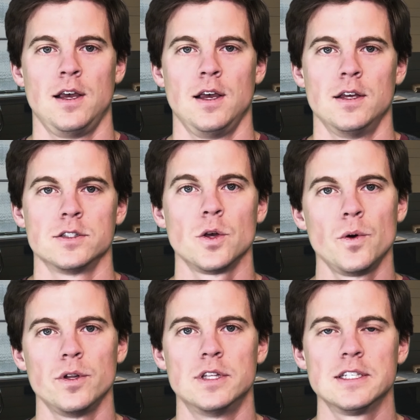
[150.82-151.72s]

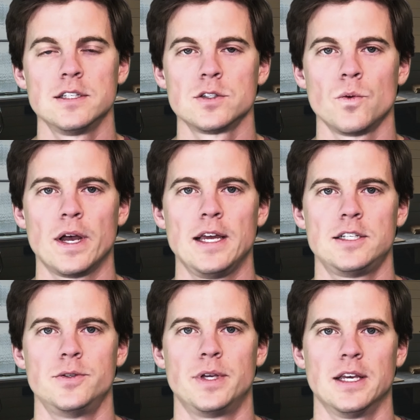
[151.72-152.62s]
So this is a way
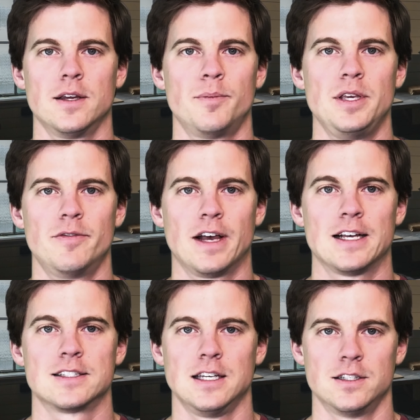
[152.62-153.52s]
to get
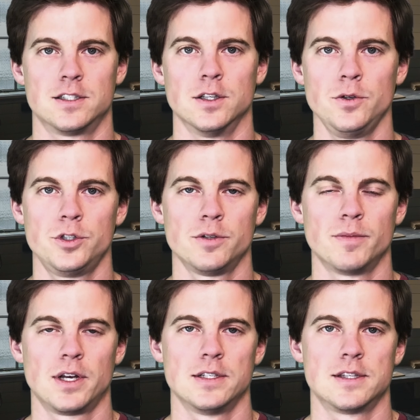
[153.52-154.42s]
PFAS into solution
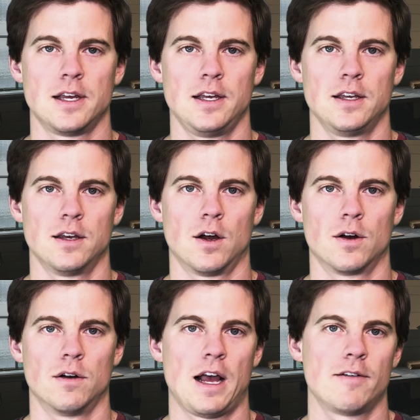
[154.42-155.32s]
because they
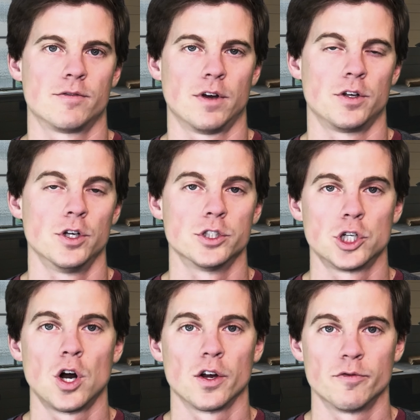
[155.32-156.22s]
have a good
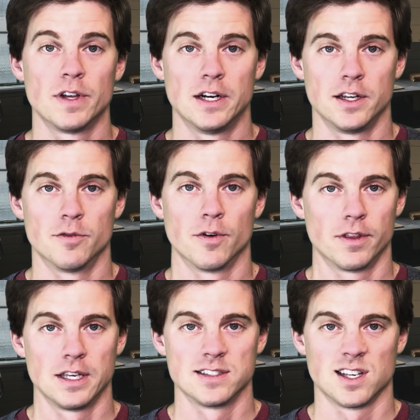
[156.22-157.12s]
strong affinity for
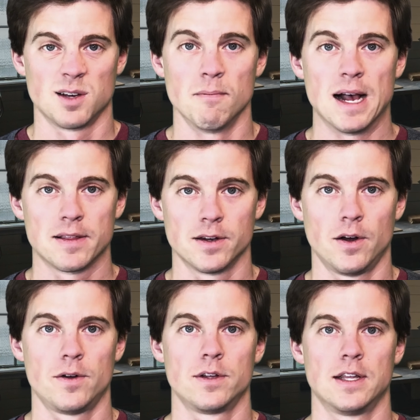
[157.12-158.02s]
things like
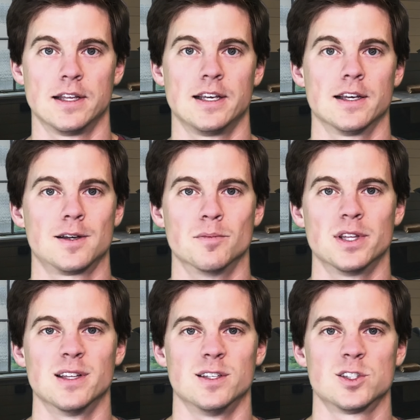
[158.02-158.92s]
methanol, and they get
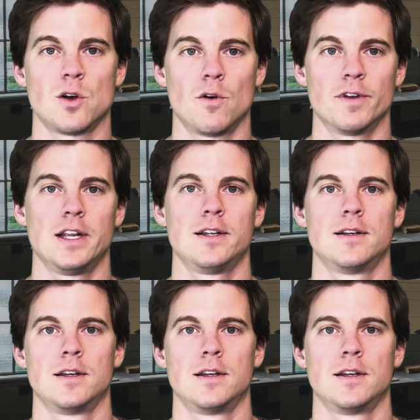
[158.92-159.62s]
completely solvated.